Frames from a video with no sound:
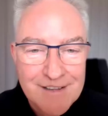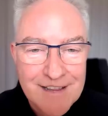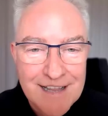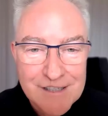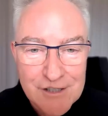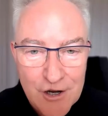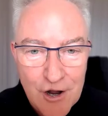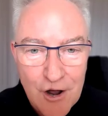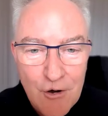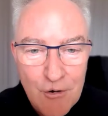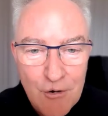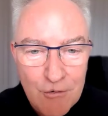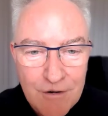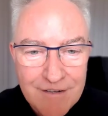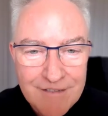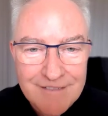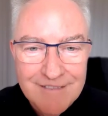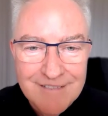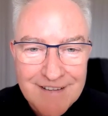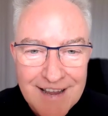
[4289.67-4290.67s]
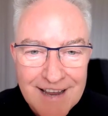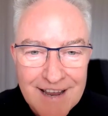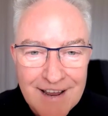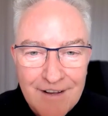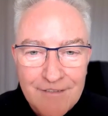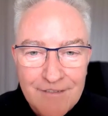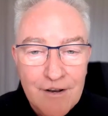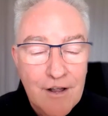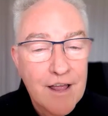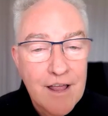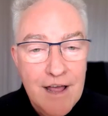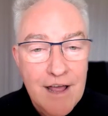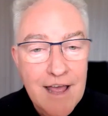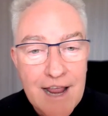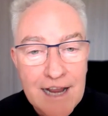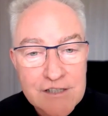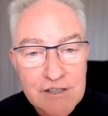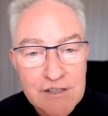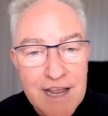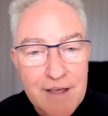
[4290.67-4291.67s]
That's gold. Yeah, I
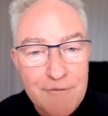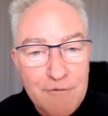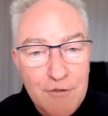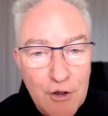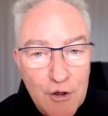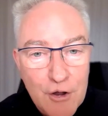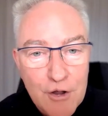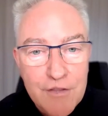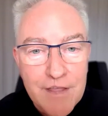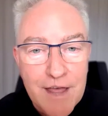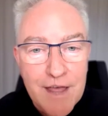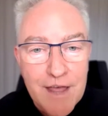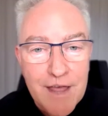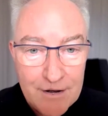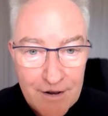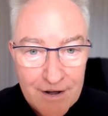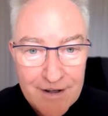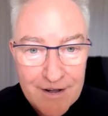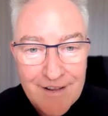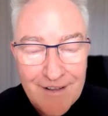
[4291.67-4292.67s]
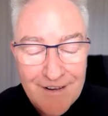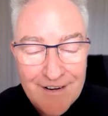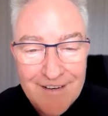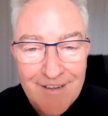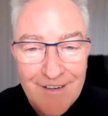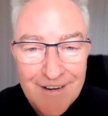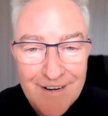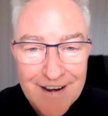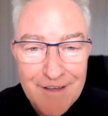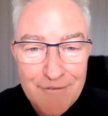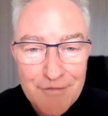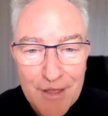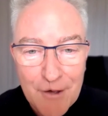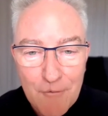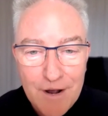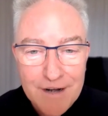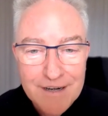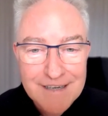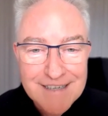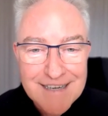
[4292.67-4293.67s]
actually haven't heard that, but I love that
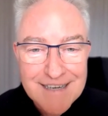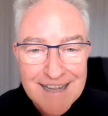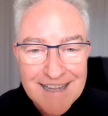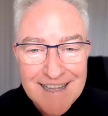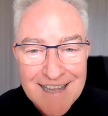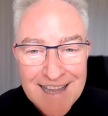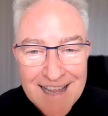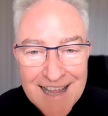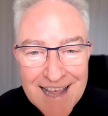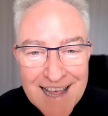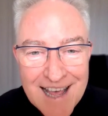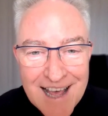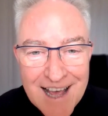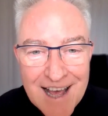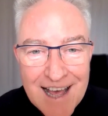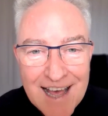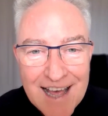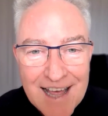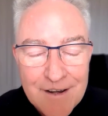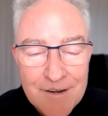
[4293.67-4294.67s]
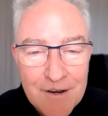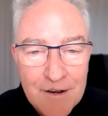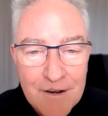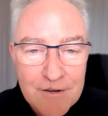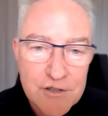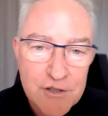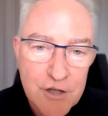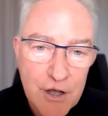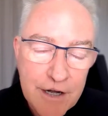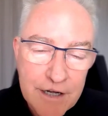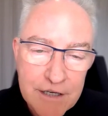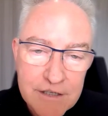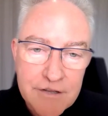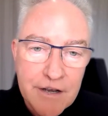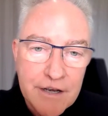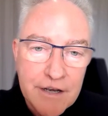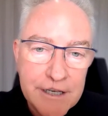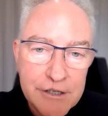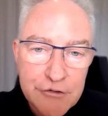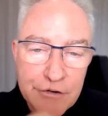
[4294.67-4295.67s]
one. Turning to
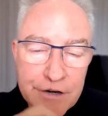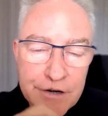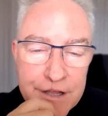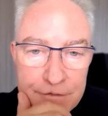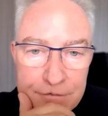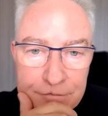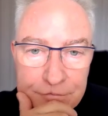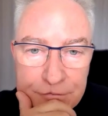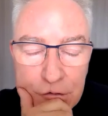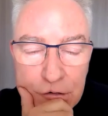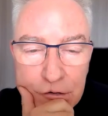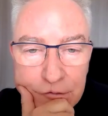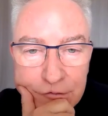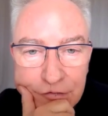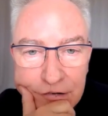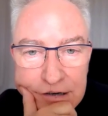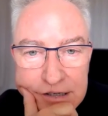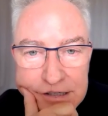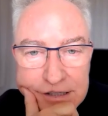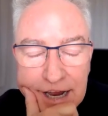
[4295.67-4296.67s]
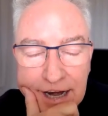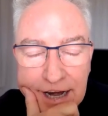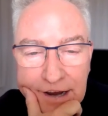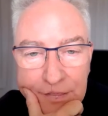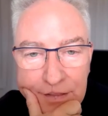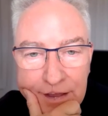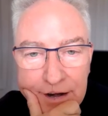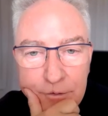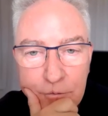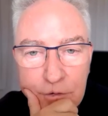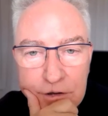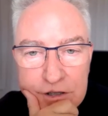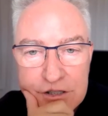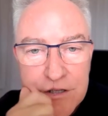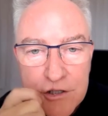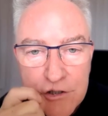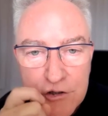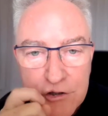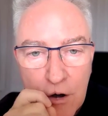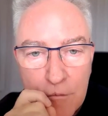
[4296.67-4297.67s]
the literary field for a second, then, what's
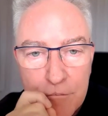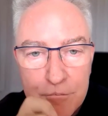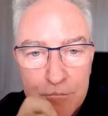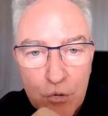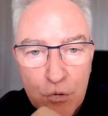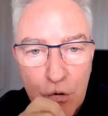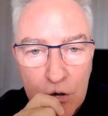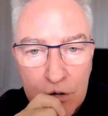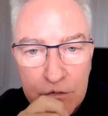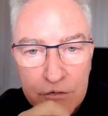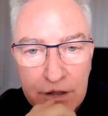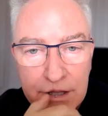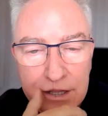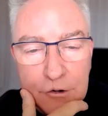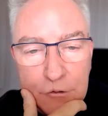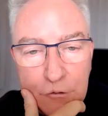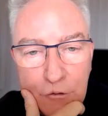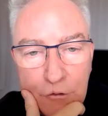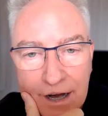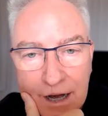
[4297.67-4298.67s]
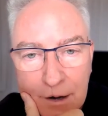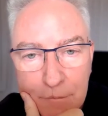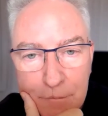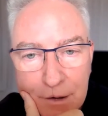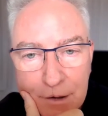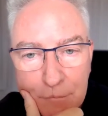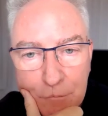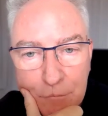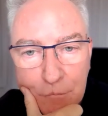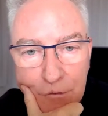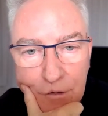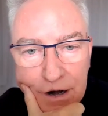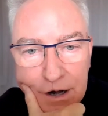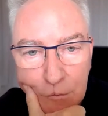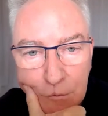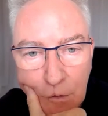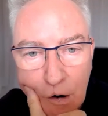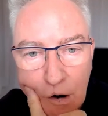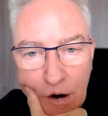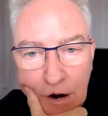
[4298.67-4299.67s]
the top book that you'd recommend we read
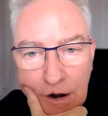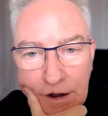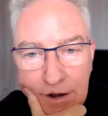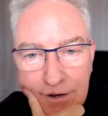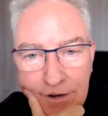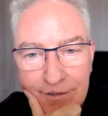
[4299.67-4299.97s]
and why?